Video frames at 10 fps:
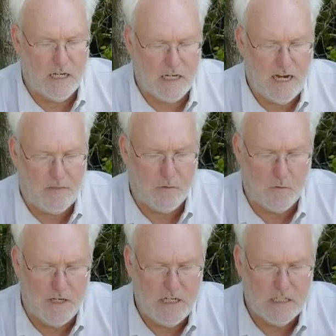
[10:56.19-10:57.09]
can count the
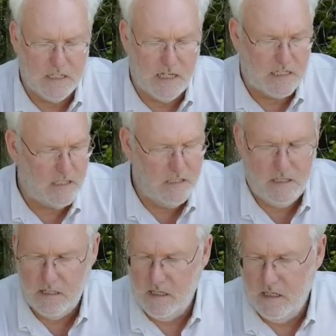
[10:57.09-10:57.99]
rings in that
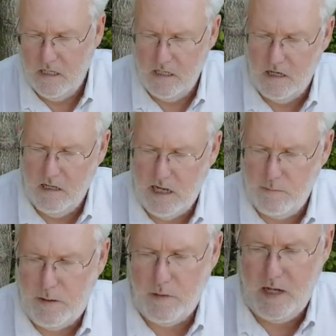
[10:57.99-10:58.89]
teeth a lot of people